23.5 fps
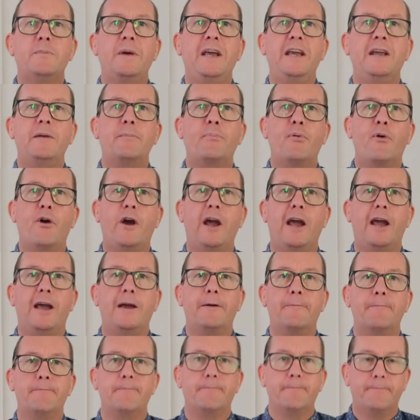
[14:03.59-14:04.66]
me in prayer.
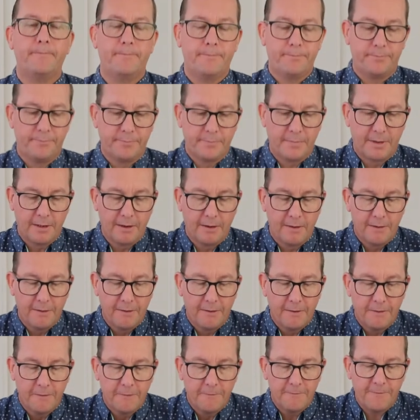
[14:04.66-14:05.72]

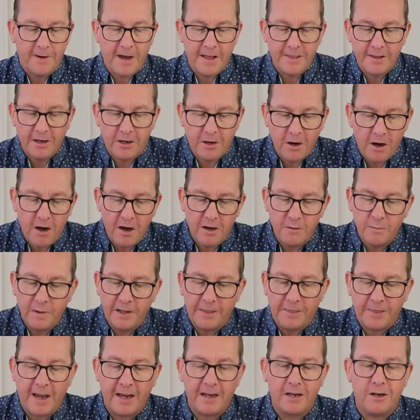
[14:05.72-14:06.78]
Father God, we
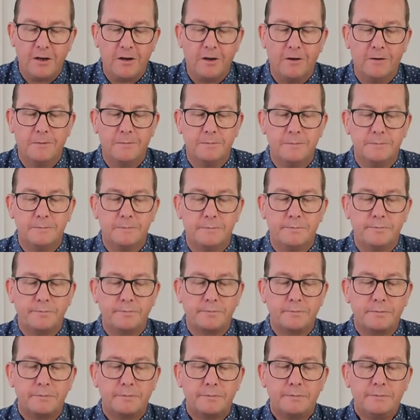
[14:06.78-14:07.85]
thank you
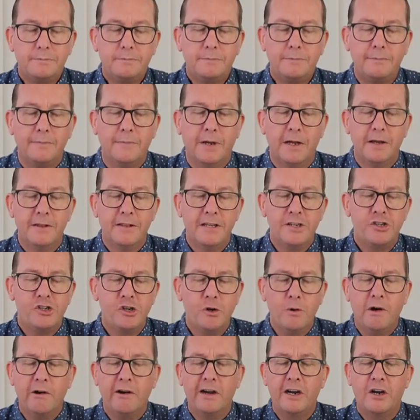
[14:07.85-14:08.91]
that
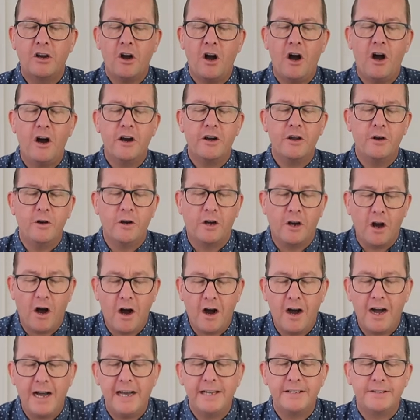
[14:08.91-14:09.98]
you are a God who
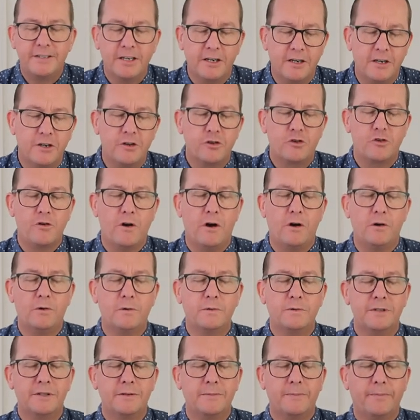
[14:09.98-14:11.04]
guides and
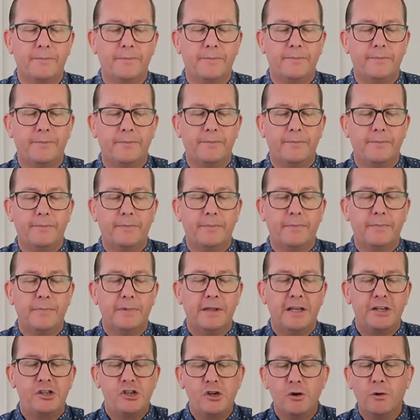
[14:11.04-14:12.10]
controls,
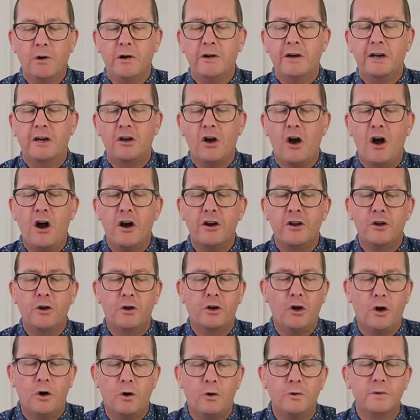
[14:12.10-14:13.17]
that you are a God who
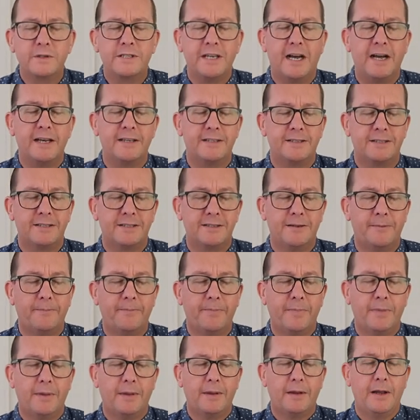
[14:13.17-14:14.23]
calls us
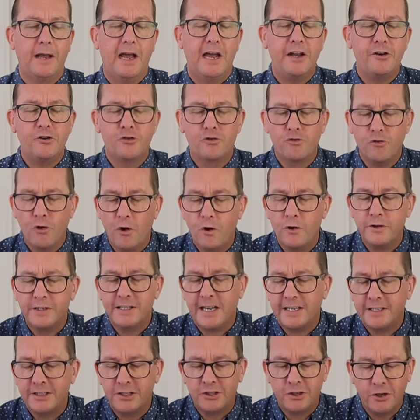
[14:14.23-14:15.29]
and draws
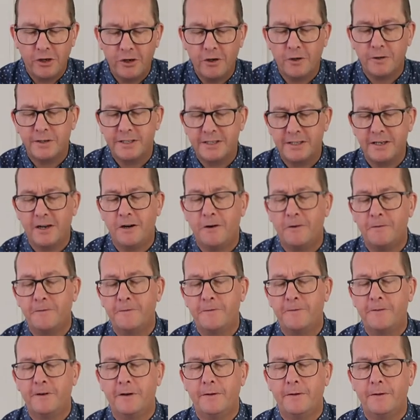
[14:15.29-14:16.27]
us to yourself.